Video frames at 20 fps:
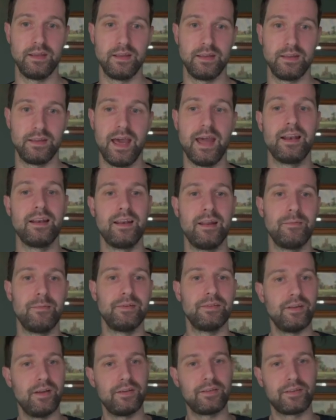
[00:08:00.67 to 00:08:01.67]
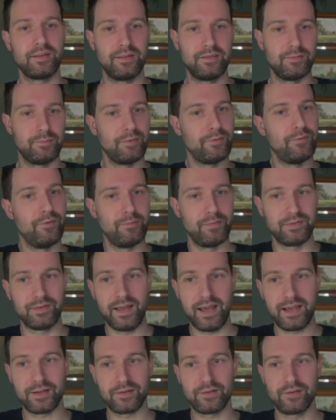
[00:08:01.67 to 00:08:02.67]
LLM is asking it to perform this
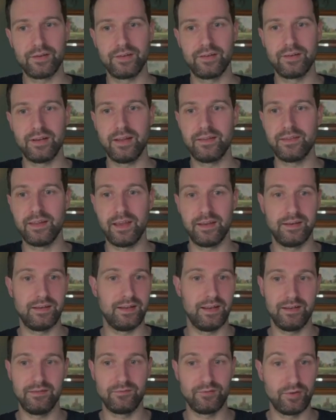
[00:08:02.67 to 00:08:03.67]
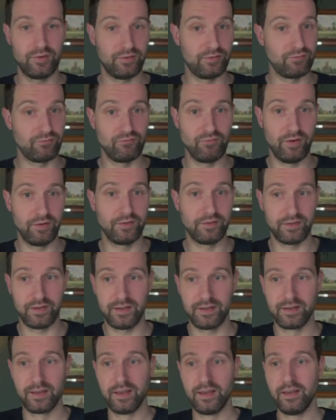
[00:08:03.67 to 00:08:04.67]
action, and then it just runs it.
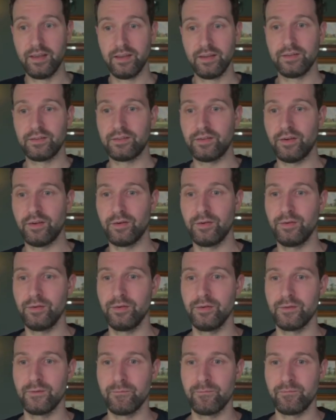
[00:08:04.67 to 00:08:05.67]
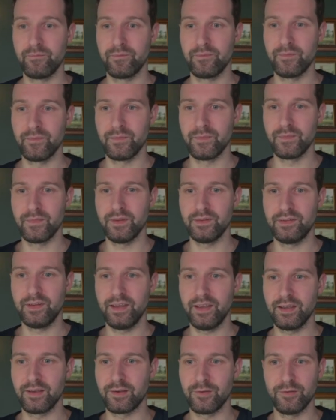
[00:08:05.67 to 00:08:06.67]
So this here
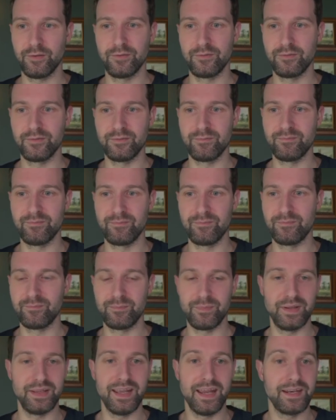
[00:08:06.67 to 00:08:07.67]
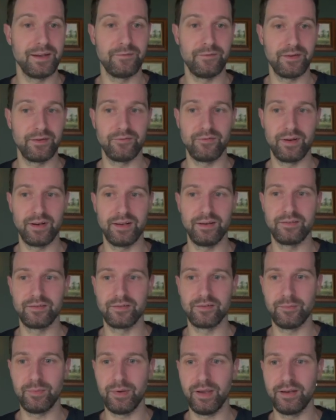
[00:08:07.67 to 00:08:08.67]
could be anything really,
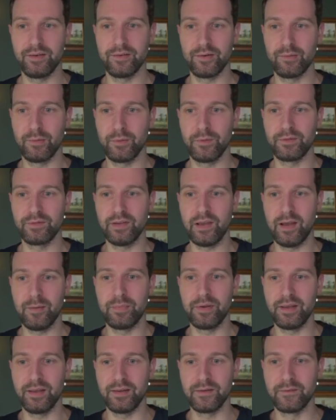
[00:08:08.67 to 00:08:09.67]
depending on what we've set up here.